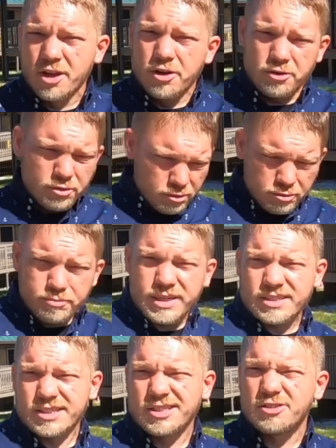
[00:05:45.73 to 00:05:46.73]
new
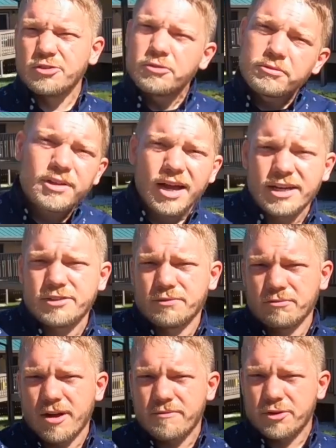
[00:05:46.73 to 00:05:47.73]
business, new lines of
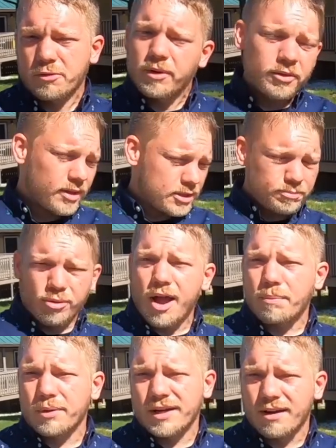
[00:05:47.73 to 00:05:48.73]
revenue, whether that's
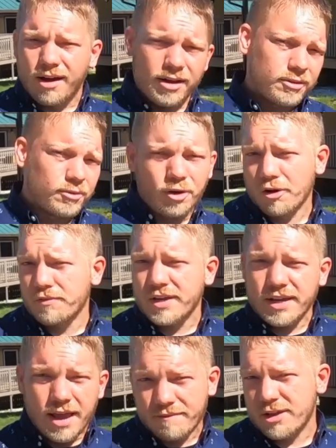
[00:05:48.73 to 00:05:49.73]
property, auto, RV,
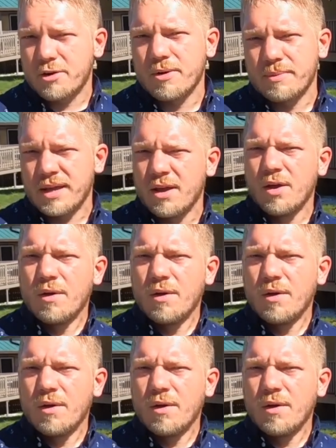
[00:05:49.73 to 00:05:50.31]
heavy equipment,